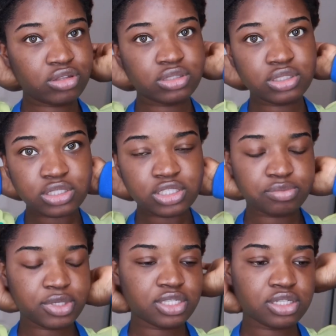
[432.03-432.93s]
this is
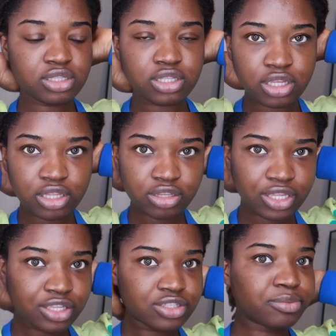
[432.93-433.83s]
basically it, you
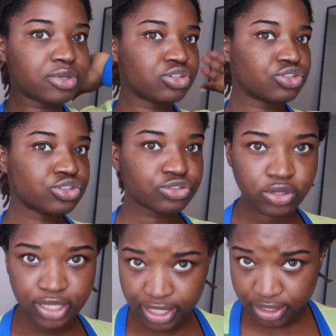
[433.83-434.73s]
guys. So I'm gonna show
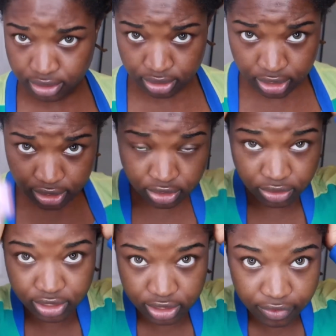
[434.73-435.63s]
you guys this. So
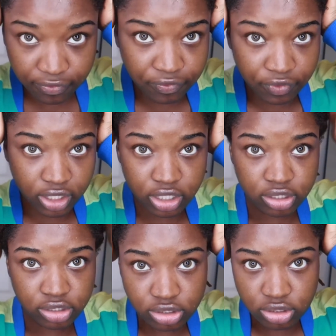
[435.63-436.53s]
this is the
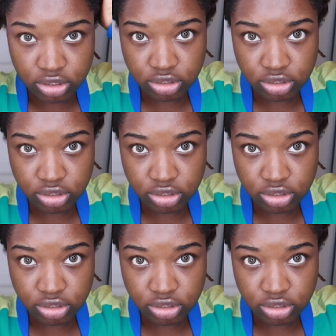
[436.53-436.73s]
front.